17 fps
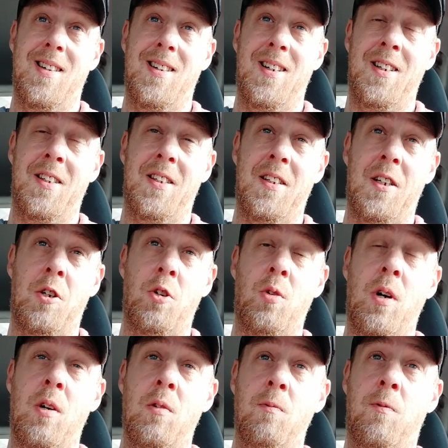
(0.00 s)
I think
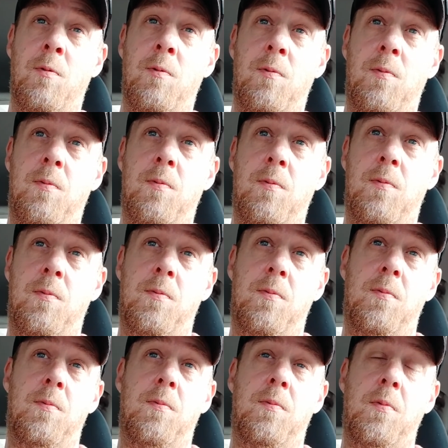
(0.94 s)
around
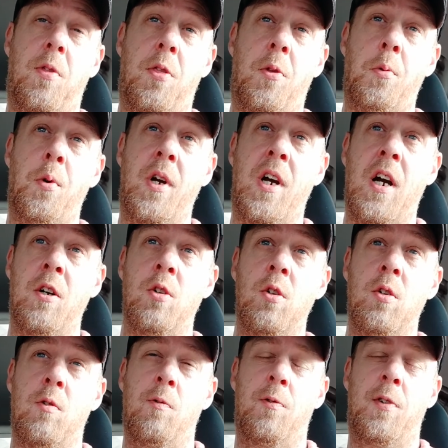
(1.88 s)

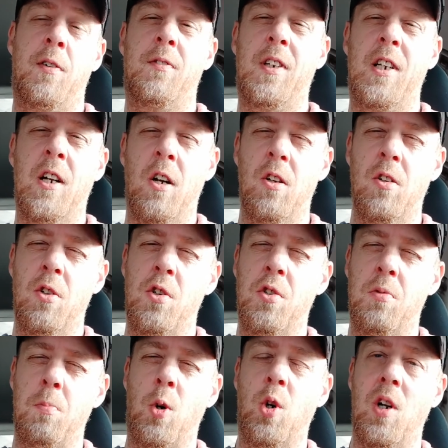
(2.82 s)

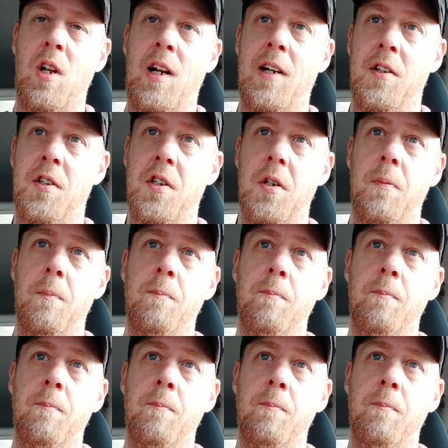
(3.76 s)
$350 more or less.